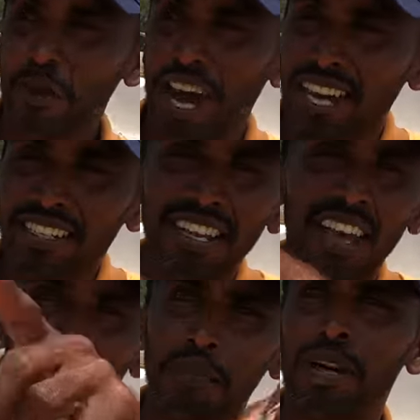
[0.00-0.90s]
You ask
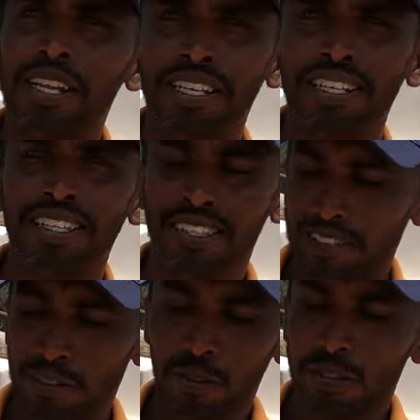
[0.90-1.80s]
everybody,
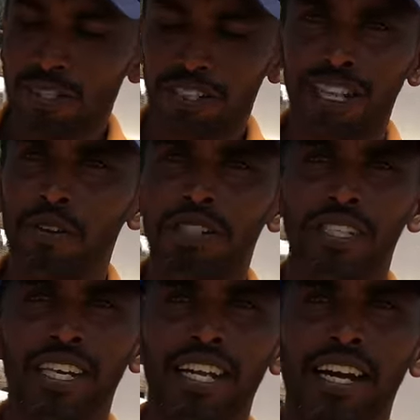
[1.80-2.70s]
not giving
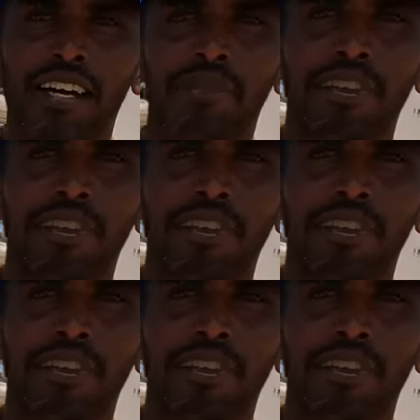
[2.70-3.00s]
300,